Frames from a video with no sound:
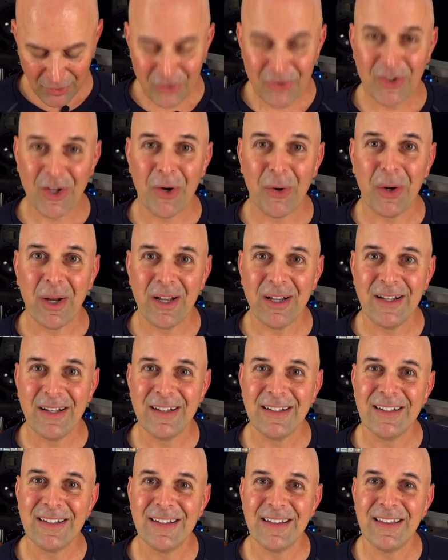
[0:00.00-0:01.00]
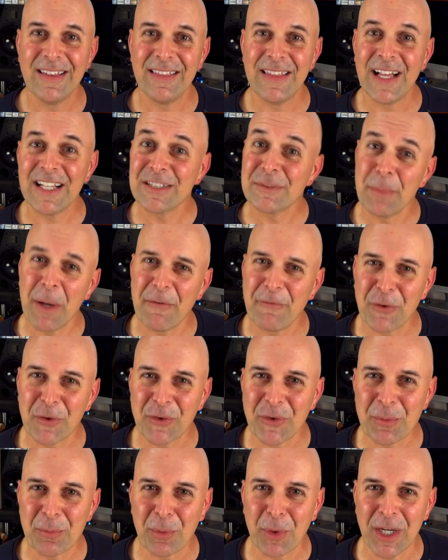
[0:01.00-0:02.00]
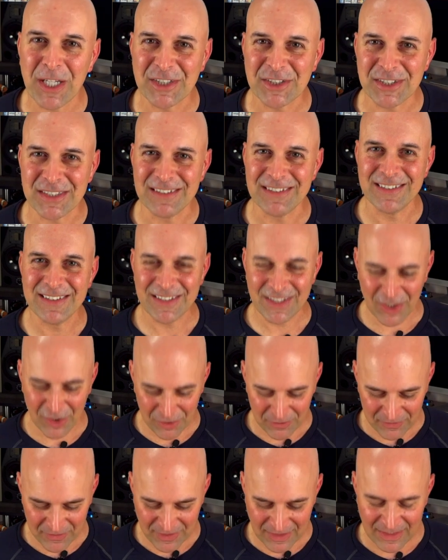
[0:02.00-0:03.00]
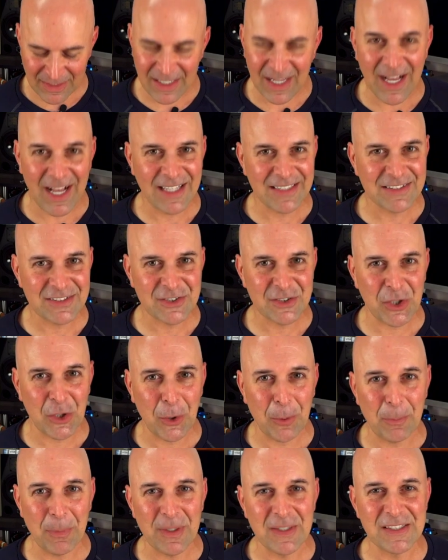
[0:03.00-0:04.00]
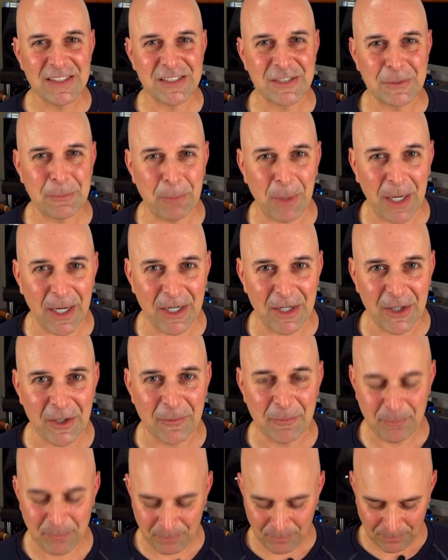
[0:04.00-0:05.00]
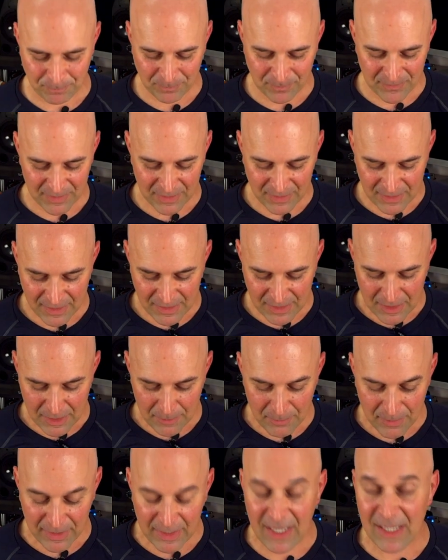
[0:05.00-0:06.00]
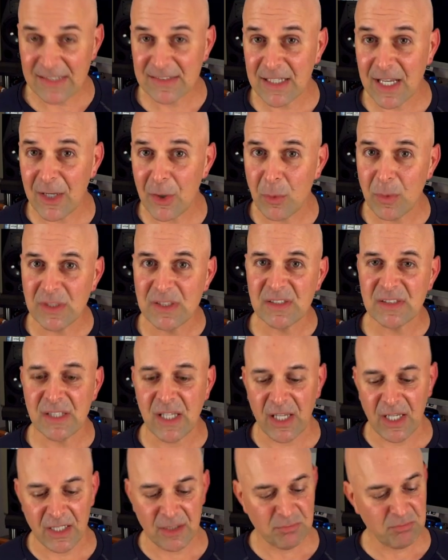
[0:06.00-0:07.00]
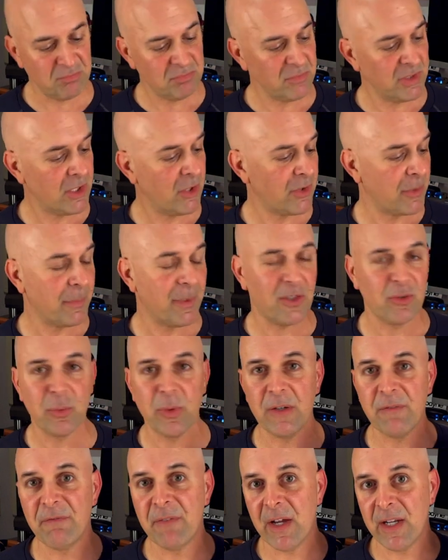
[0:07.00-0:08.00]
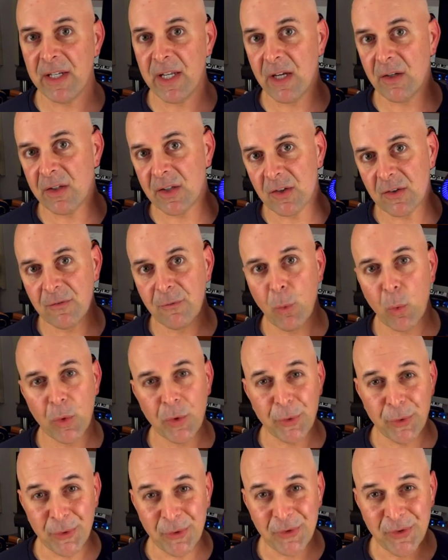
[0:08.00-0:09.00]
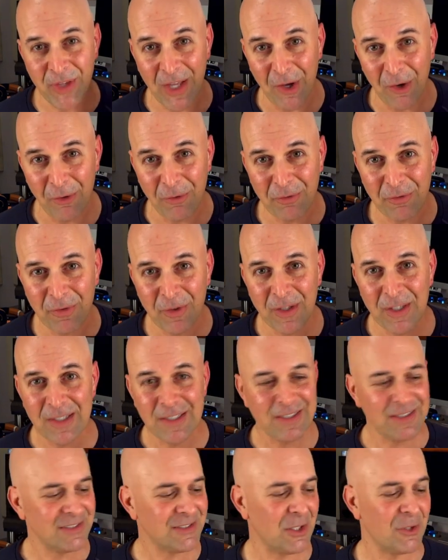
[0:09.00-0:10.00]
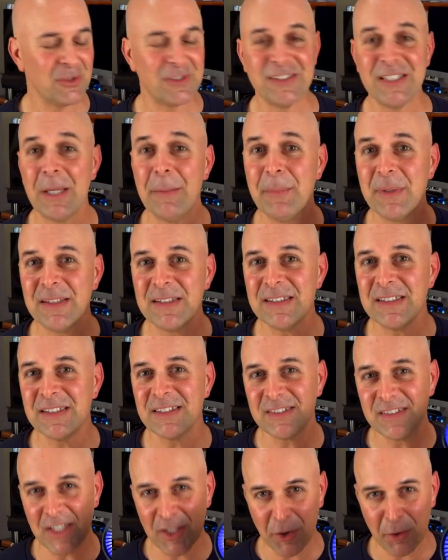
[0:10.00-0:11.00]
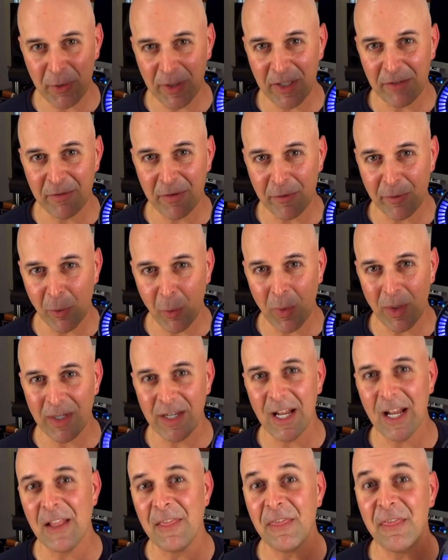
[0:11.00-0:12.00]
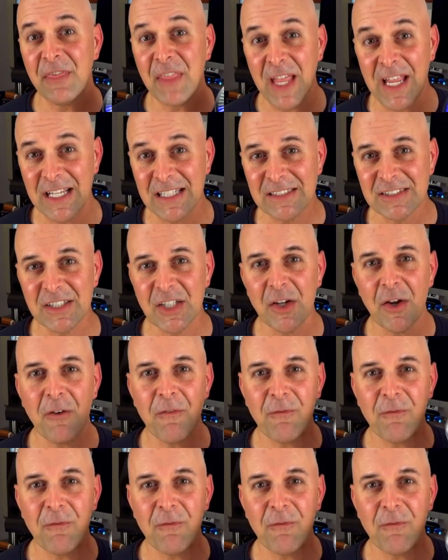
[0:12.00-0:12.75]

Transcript: So that's my first impression of the iZotope Spire. But as I always say, you know, the best way to find out is for yourself. So stay busy and stay creative, everyone, and thanks